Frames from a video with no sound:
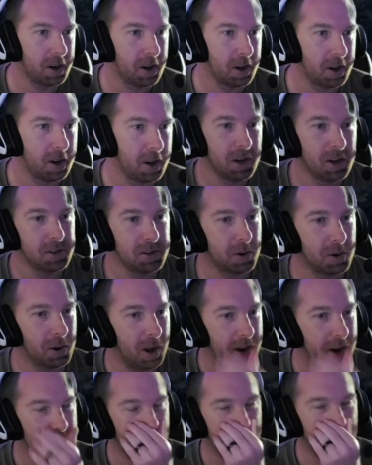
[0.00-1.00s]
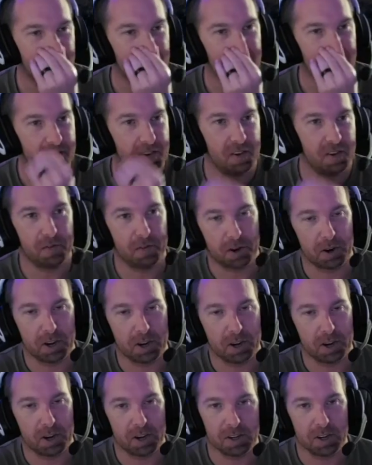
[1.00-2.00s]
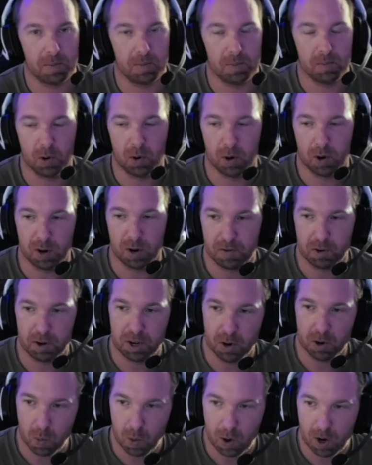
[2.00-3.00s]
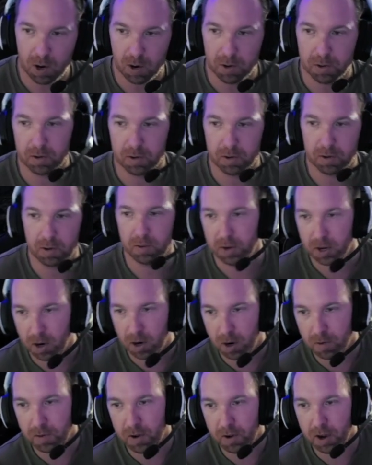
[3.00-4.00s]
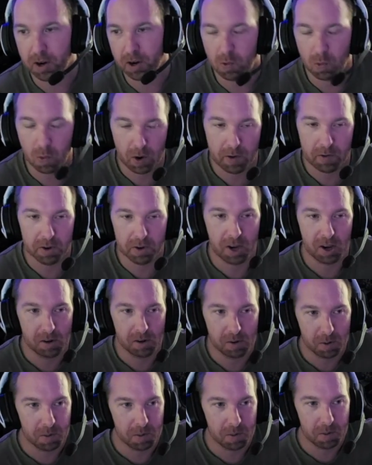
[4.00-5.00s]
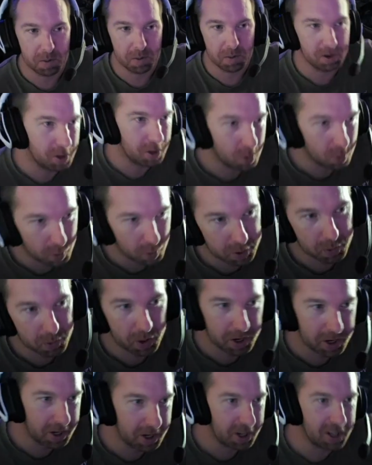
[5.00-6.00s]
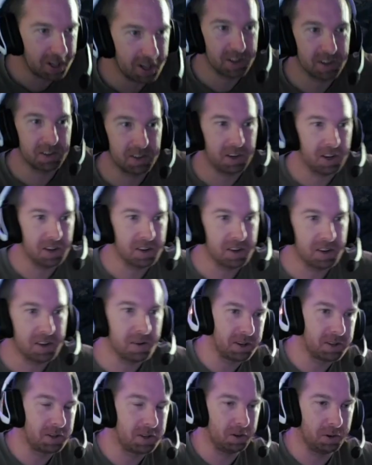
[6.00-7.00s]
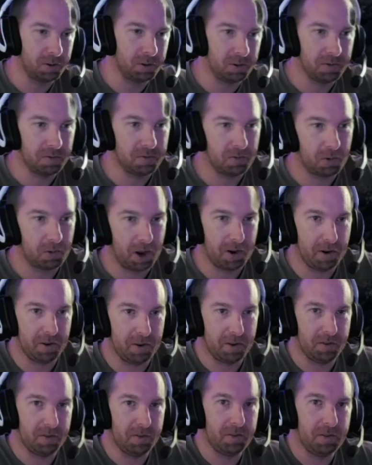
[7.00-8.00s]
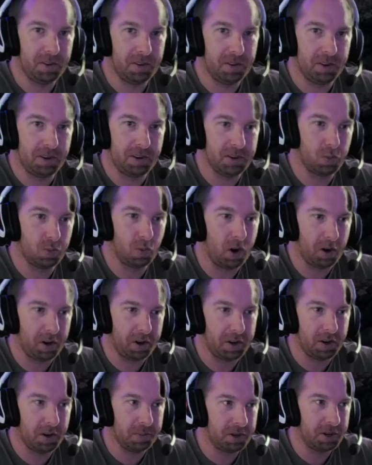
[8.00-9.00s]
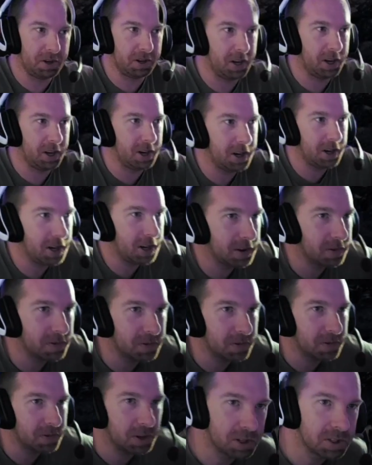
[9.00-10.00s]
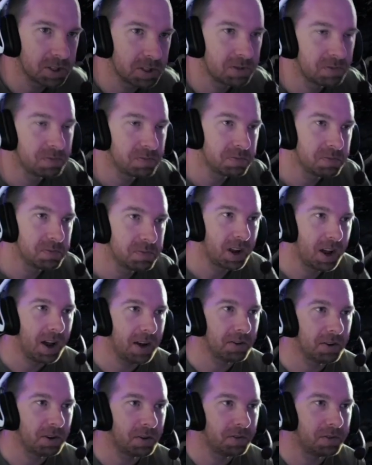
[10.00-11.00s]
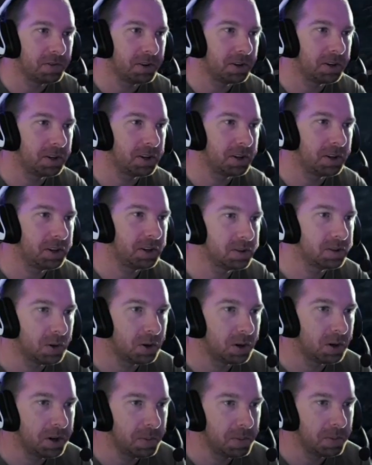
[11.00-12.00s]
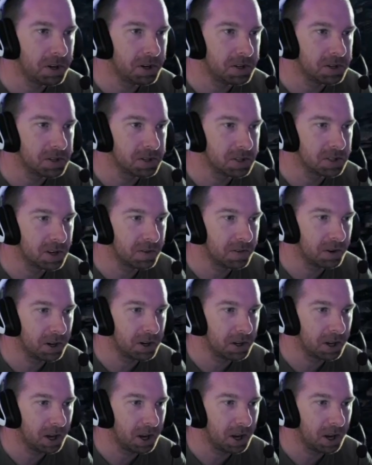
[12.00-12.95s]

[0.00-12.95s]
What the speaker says: So like if you forget something or you forget a wealth or you forget an artifact or whatever the case may be, you can go re-rate it again, get some extra loot rather than just walking up there and getting it again. You can just have a little fun, kill some more enemies and stuff like that.